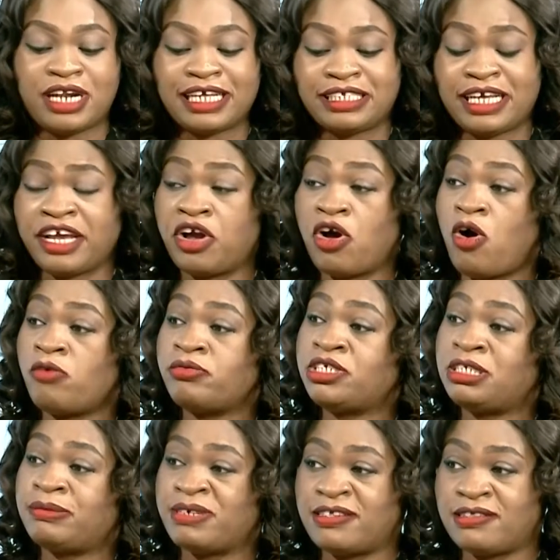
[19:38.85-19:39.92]
should I say
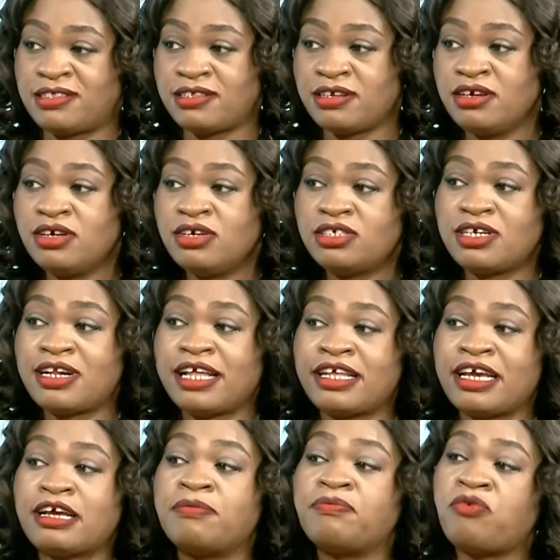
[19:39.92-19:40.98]
encouragement,
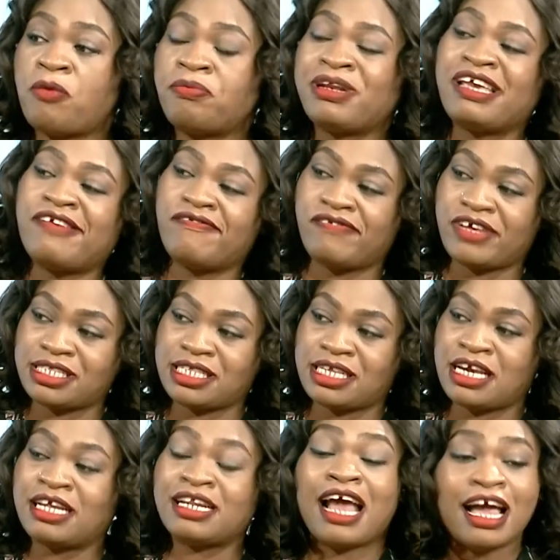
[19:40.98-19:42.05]
so that they can properly
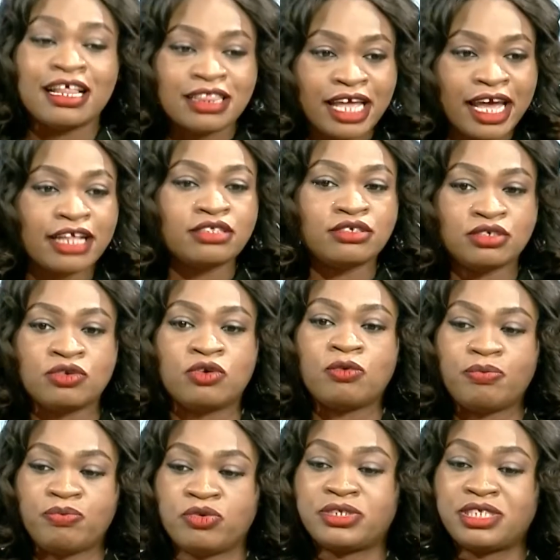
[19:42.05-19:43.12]
fit in and then,
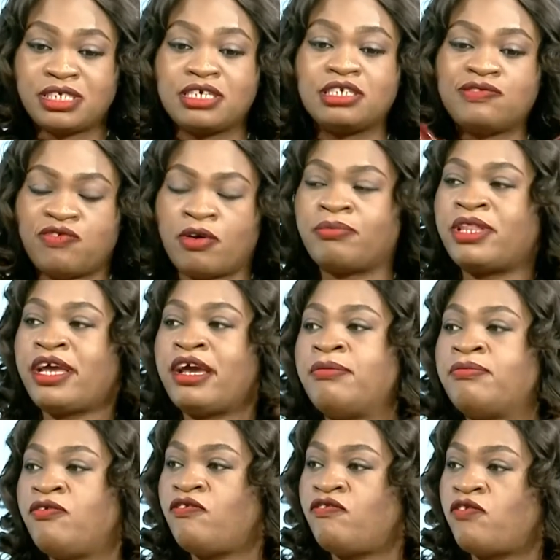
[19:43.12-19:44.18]
you know, proceed from
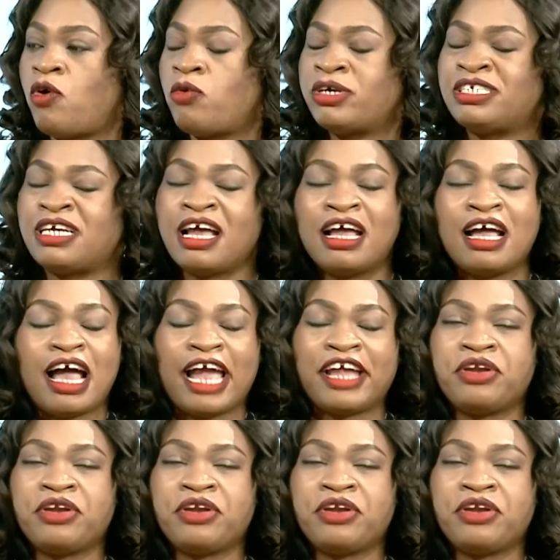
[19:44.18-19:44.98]
there and move forward.